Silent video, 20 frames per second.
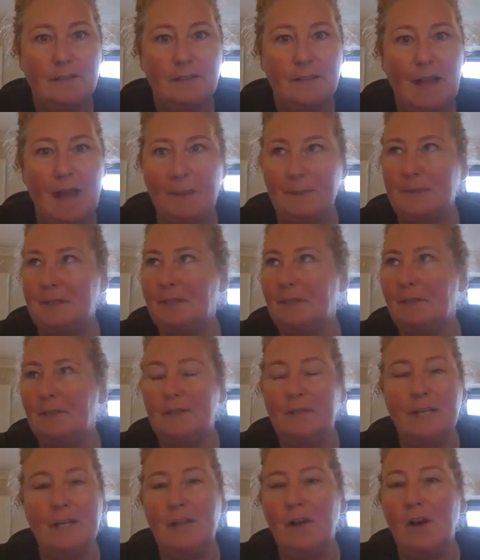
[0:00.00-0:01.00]

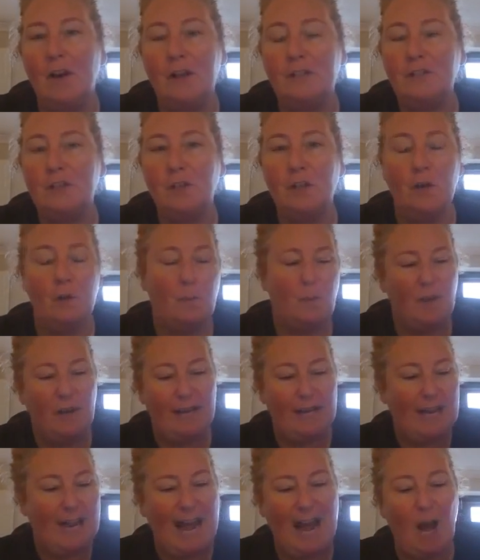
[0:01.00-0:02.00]
Absolutely not. You're going to want
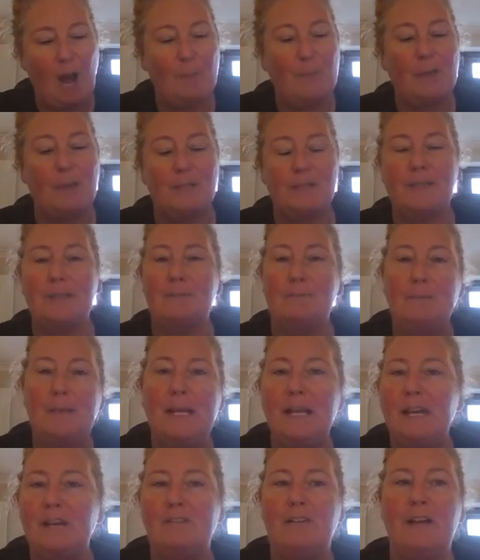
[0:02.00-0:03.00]
it now because it's
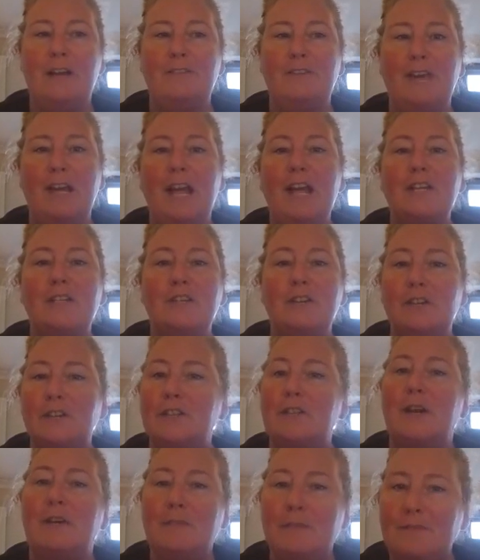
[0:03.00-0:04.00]
immediate gratification because
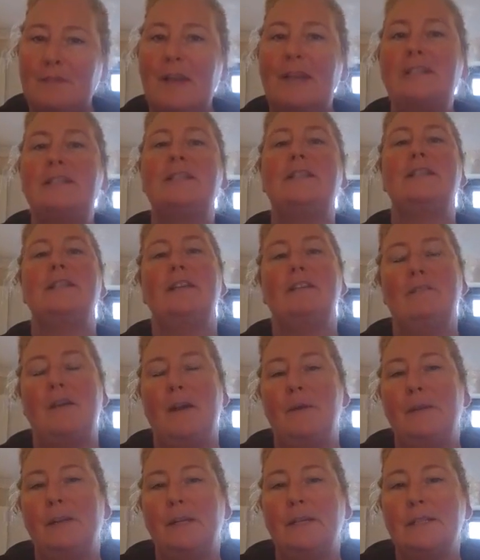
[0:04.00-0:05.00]
you have a fantasy
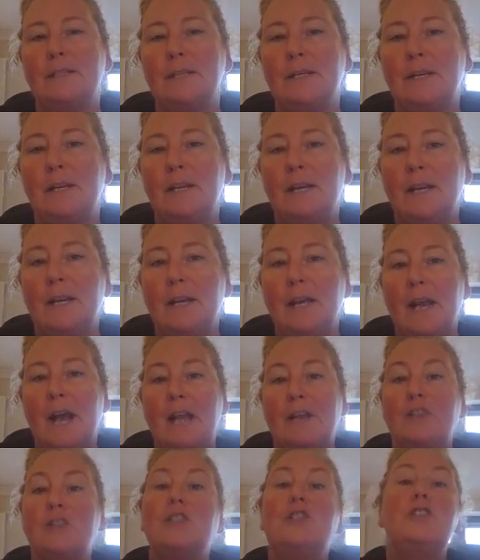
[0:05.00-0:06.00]
around it.
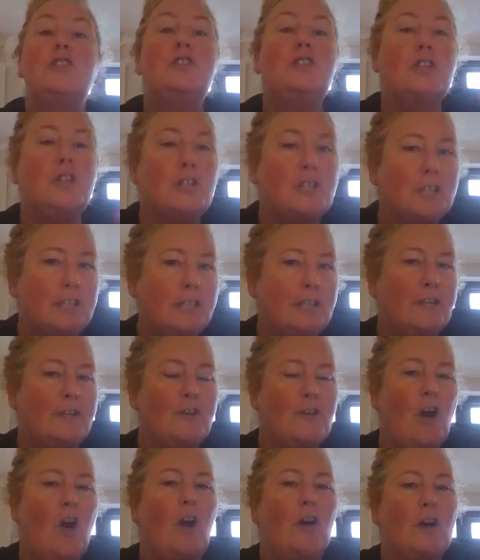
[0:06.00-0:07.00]
And you're certainly
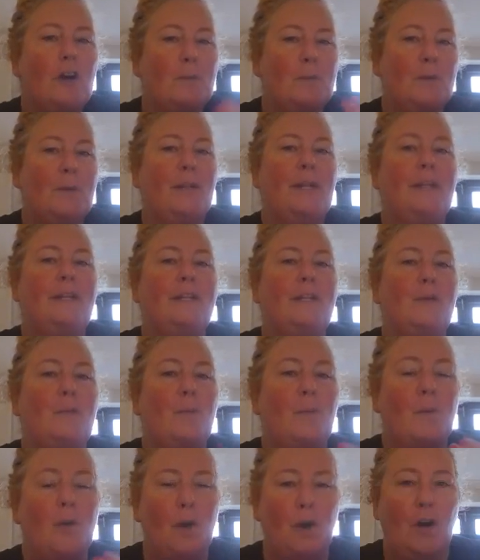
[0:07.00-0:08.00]
not going to put in the
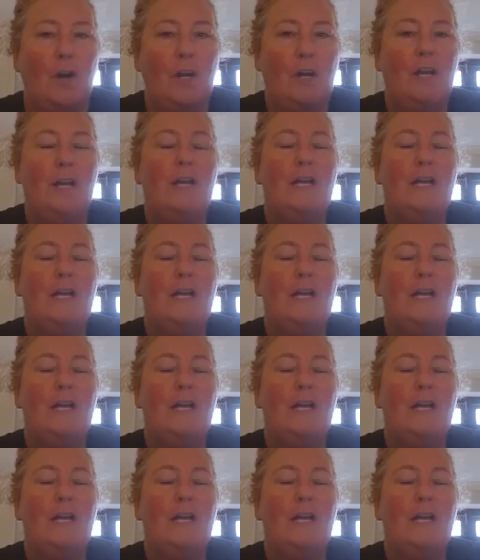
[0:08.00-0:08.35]
work